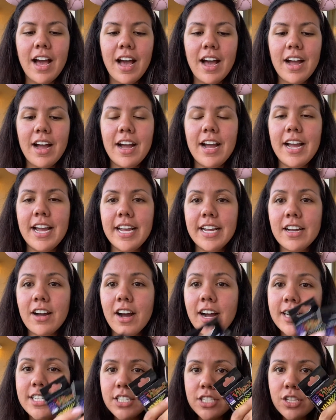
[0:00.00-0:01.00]
I
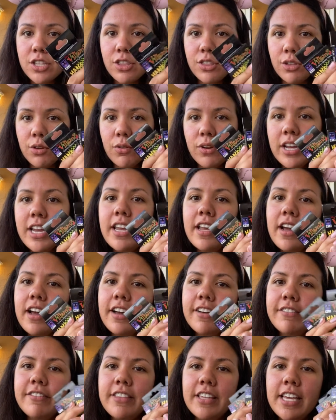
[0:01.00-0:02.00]
got three
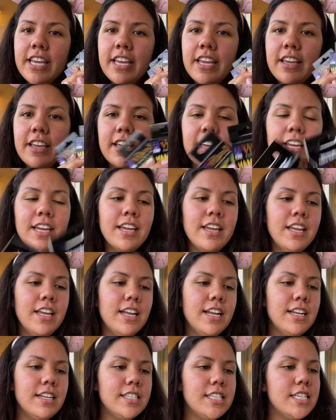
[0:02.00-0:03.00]
of the
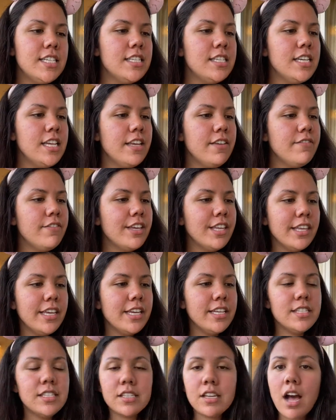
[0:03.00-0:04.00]
Disney
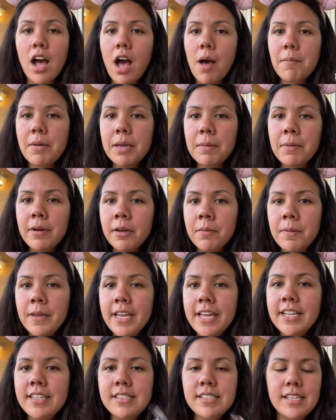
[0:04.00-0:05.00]
Villains comic book
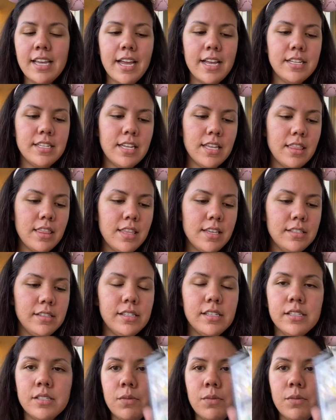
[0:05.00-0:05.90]
pins, and this is